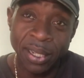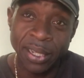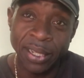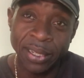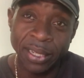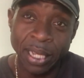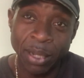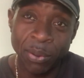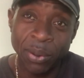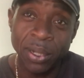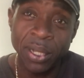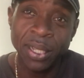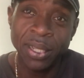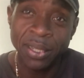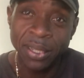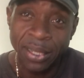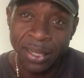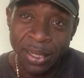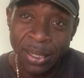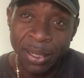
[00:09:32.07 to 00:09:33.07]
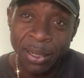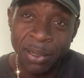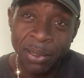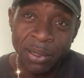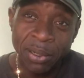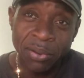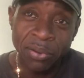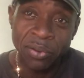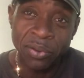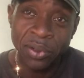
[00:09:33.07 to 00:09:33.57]
an hour,
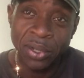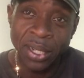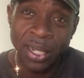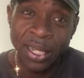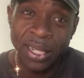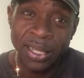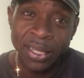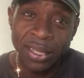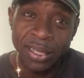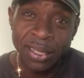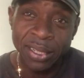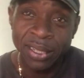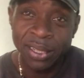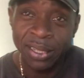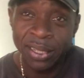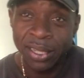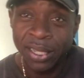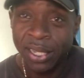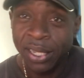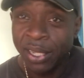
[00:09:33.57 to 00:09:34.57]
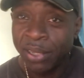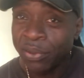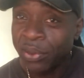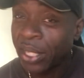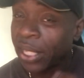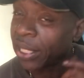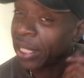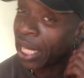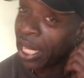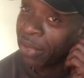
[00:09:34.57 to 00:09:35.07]
right? They
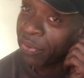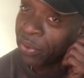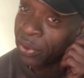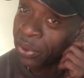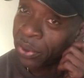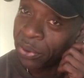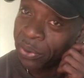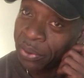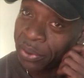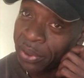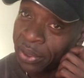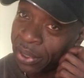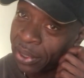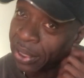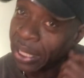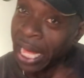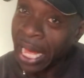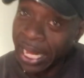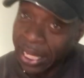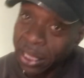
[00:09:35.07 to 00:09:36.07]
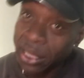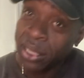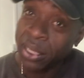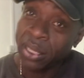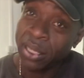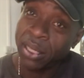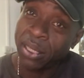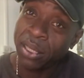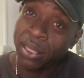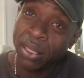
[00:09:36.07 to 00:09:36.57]
gave you that,
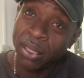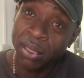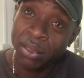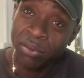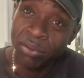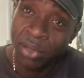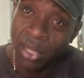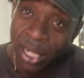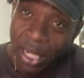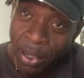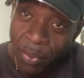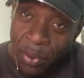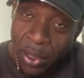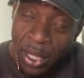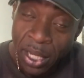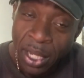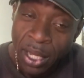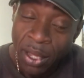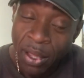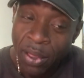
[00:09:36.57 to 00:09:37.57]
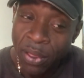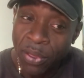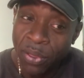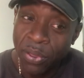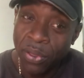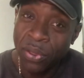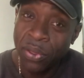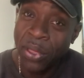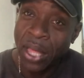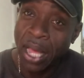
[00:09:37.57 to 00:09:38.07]
right?
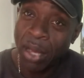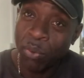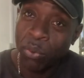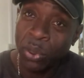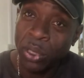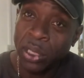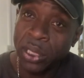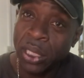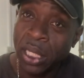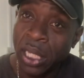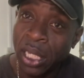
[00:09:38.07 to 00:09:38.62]
That would